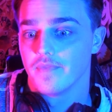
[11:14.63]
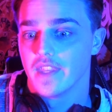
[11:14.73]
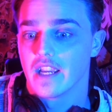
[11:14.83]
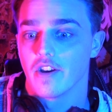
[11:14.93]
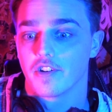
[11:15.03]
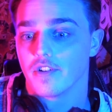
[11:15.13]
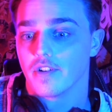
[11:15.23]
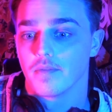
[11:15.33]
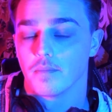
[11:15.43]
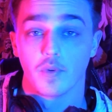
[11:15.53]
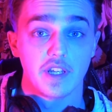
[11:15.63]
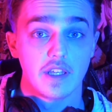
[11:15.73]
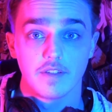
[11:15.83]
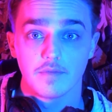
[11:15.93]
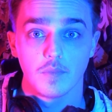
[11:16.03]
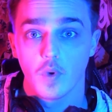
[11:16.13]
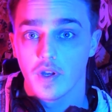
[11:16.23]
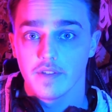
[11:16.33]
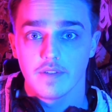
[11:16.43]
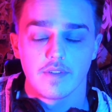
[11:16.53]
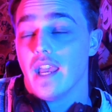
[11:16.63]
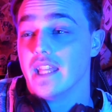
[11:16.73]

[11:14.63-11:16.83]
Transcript: the character Maria was.